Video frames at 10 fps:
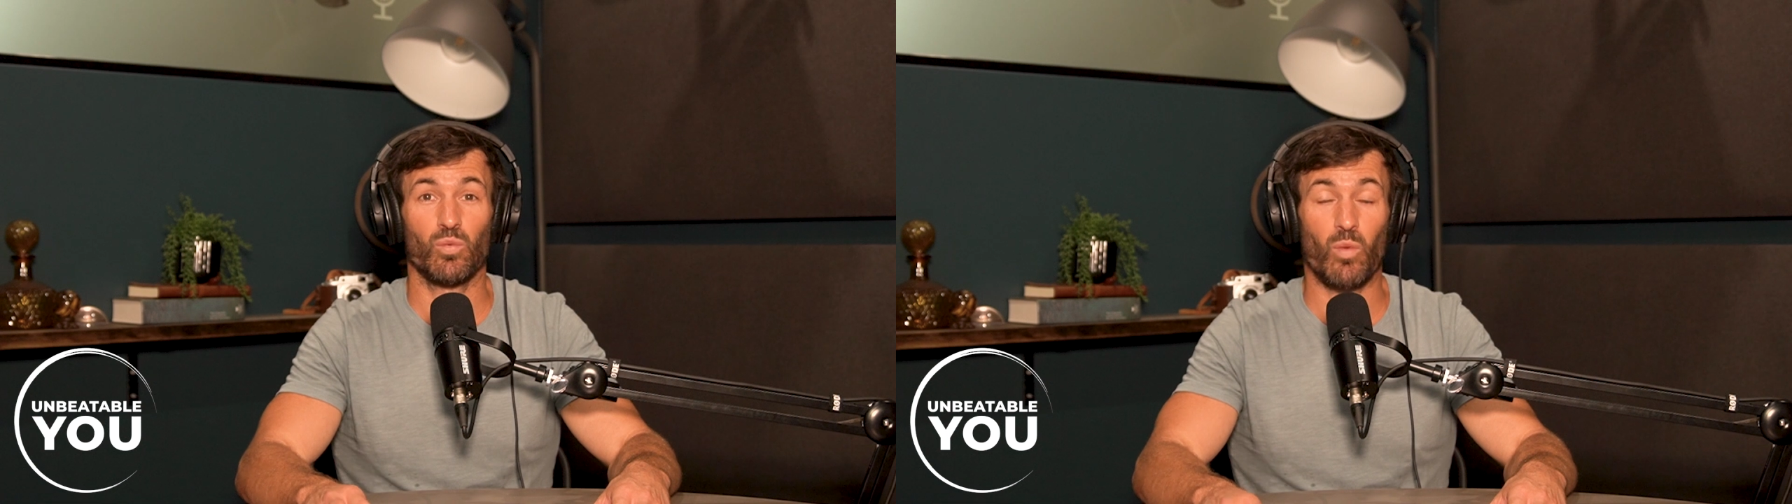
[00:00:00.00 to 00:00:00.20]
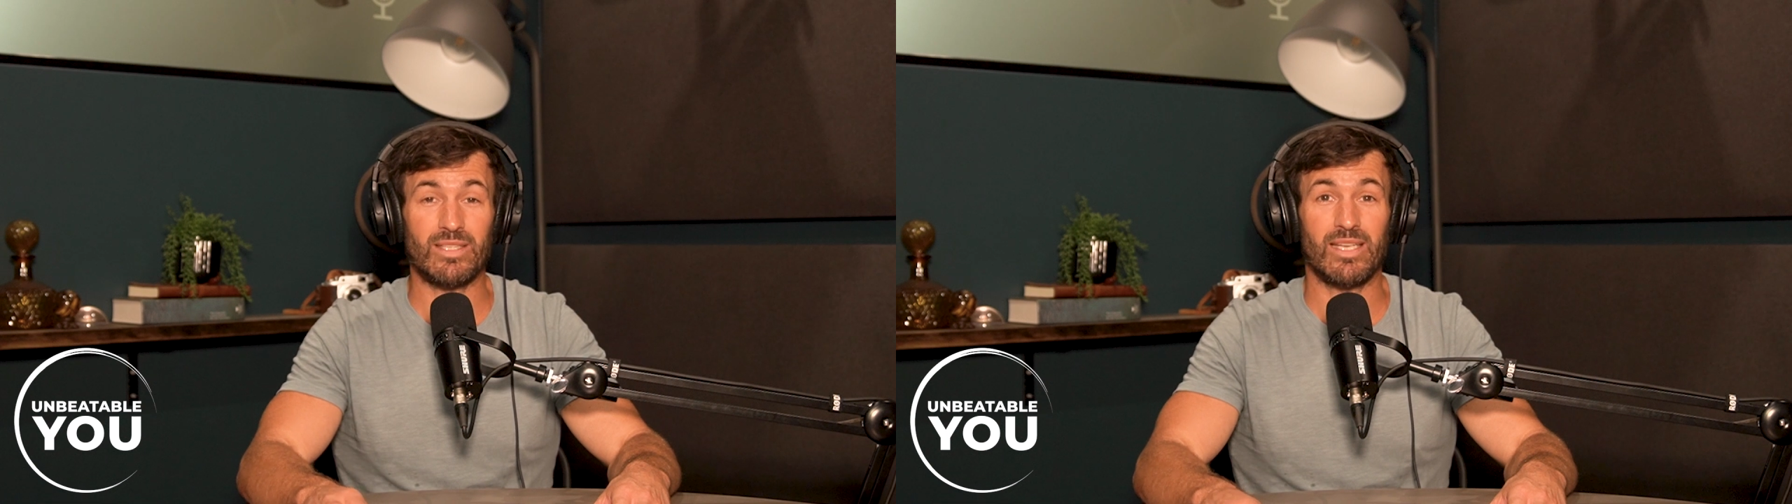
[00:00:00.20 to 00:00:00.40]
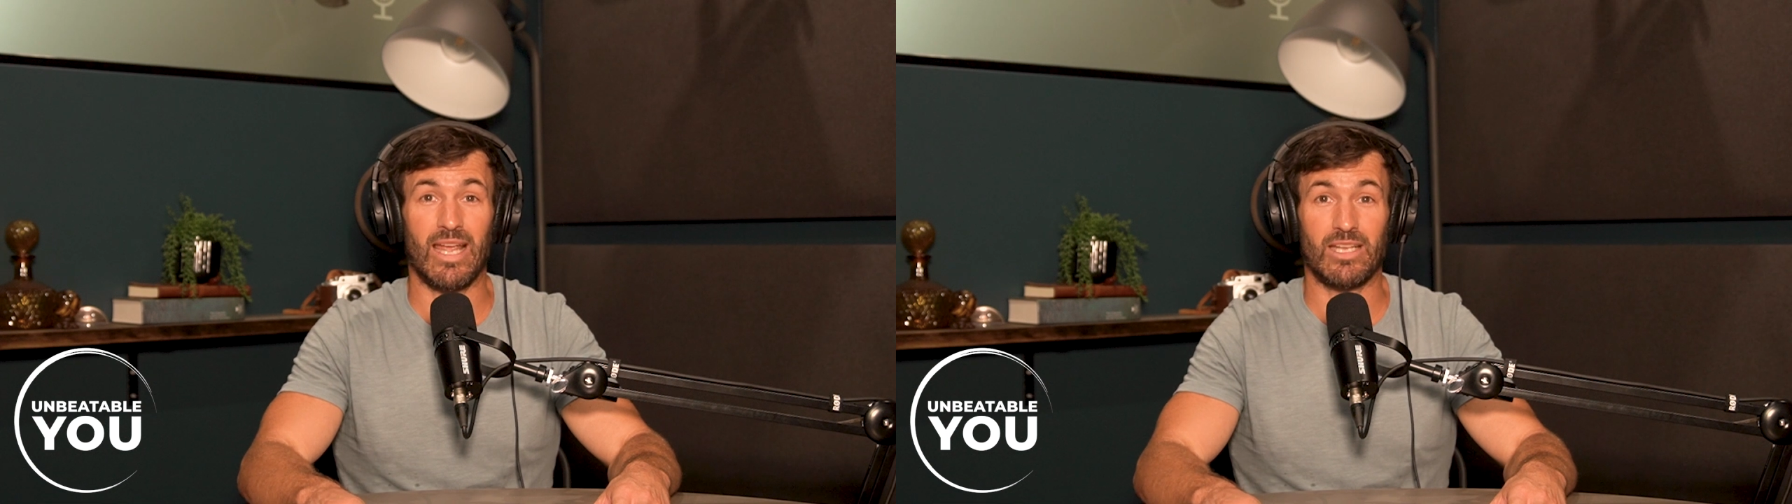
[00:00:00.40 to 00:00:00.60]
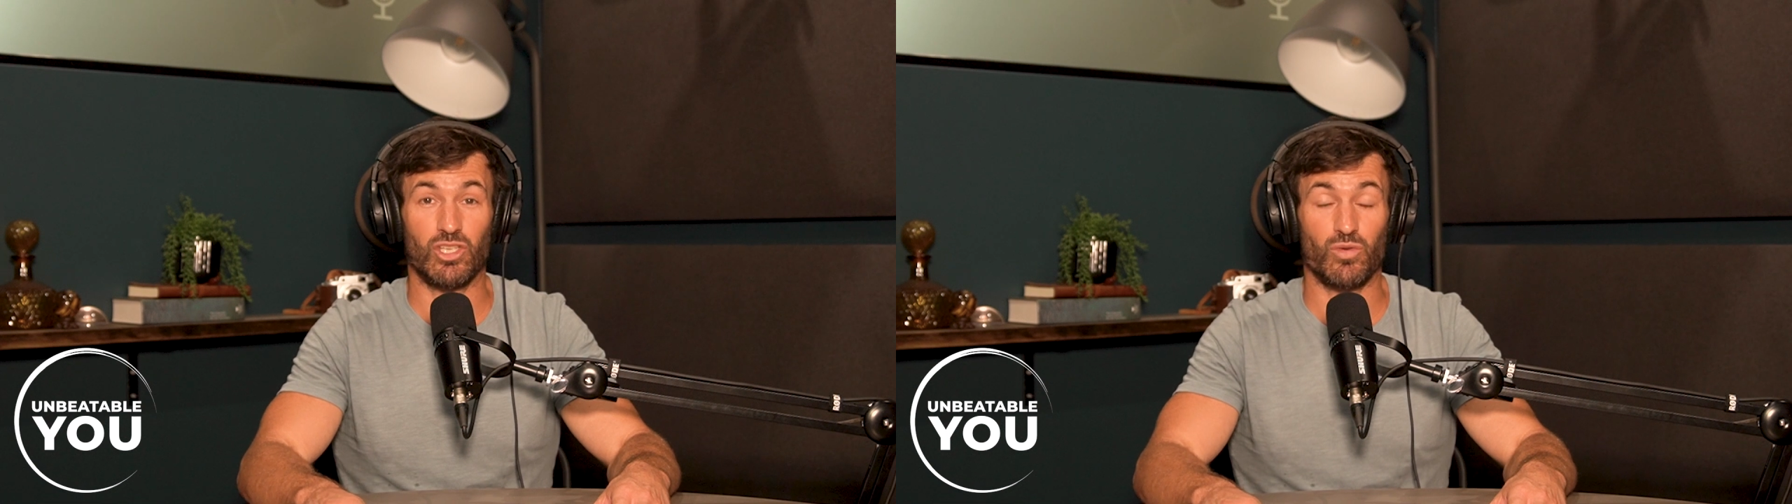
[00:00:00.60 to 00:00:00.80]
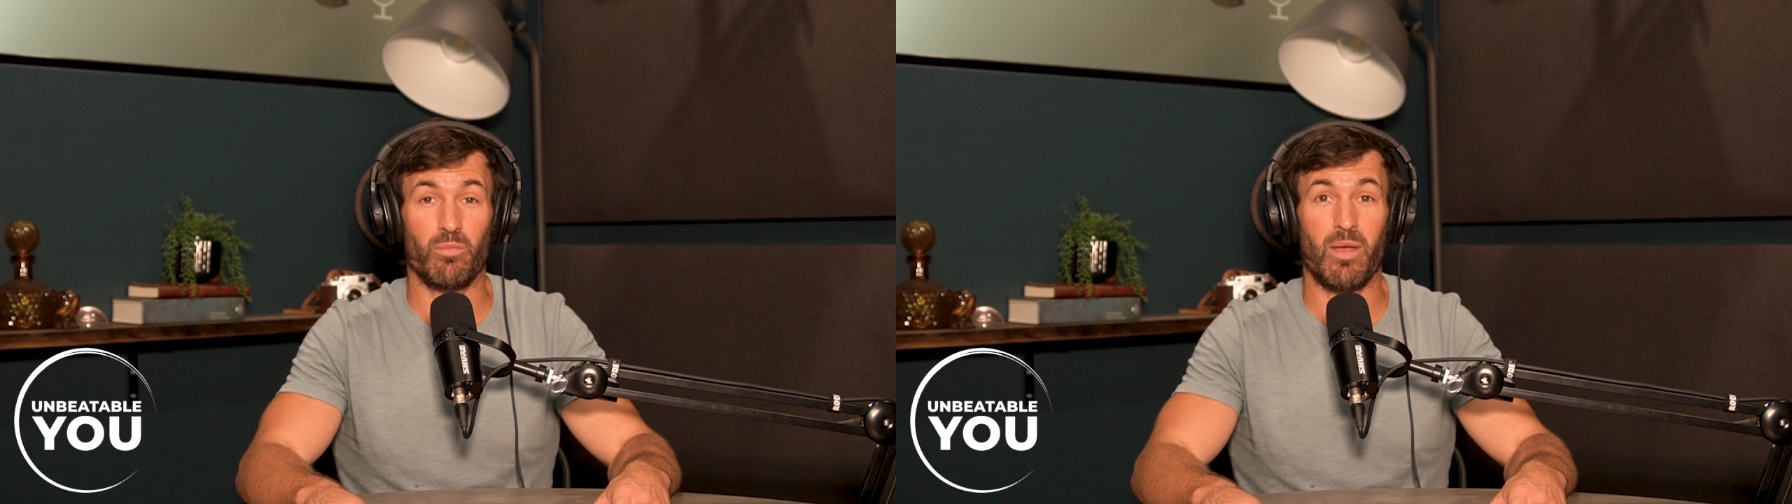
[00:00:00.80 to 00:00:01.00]
once again,
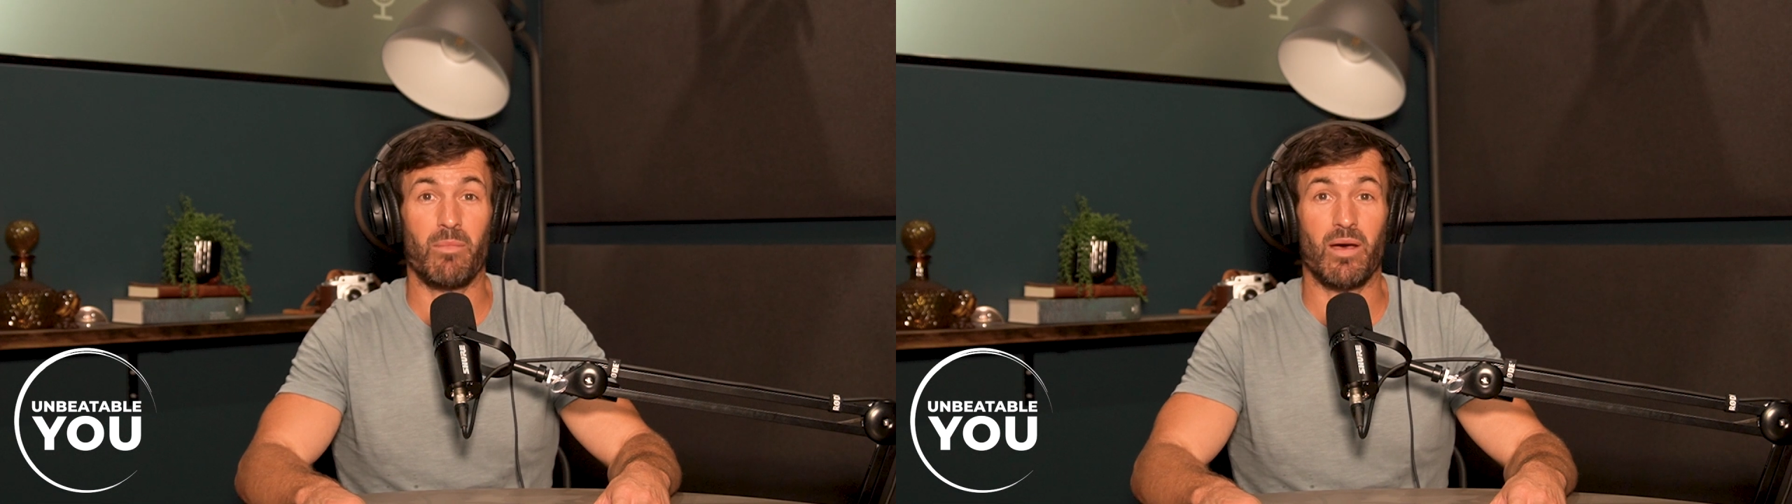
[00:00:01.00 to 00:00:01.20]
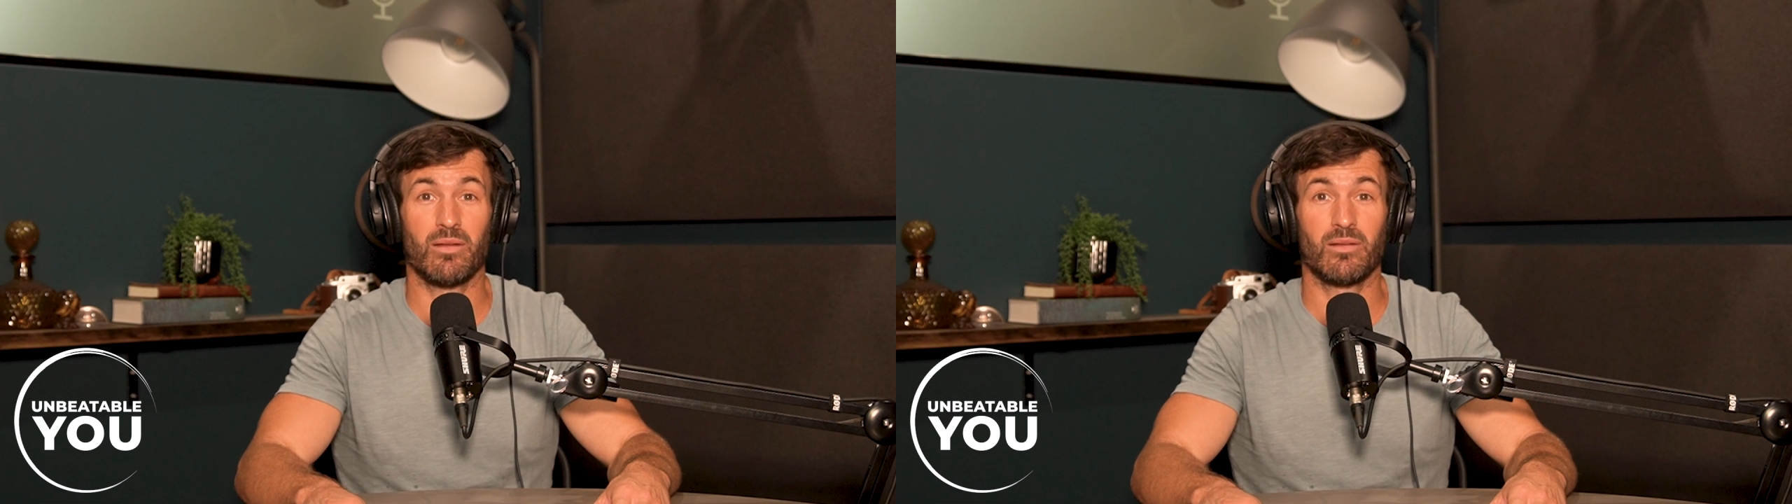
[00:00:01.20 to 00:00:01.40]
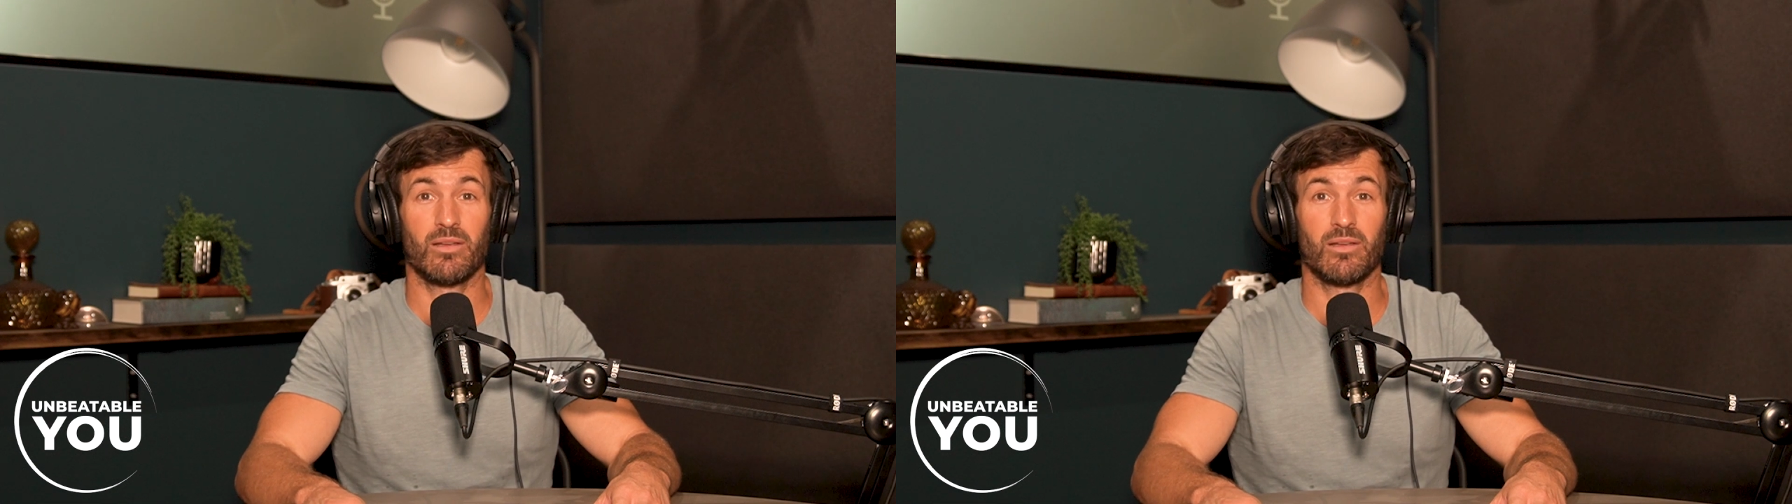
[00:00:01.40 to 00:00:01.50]
just remember,